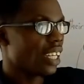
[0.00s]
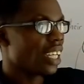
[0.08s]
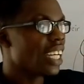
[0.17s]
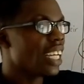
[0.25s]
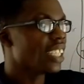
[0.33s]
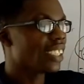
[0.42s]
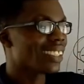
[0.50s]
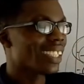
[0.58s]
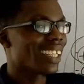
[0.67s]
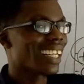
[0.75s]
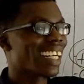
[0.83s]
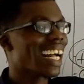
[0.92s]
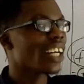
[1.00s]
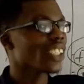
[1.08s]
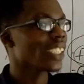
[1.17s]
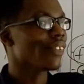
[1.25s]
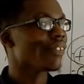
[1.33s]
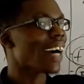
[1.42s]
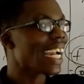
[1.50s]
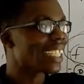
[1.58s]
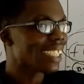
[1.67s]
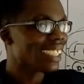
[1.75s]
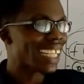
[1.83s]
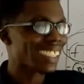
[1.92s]
is
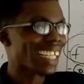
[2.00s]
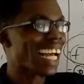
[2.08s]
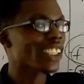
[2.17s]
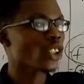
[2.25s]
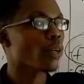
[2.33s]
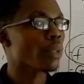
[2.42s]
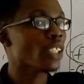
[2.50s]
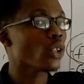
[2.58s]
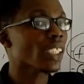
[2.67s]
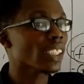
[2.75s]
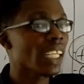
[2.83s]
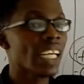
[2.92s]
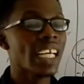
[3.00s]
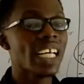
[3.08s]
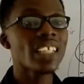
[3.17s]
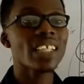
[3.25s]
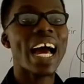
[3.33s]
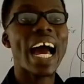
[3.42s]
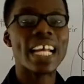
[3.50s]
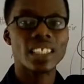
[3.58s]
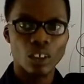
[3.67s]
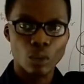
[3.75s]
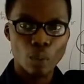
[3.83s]
calcified. There's calcium in it, so it's hard.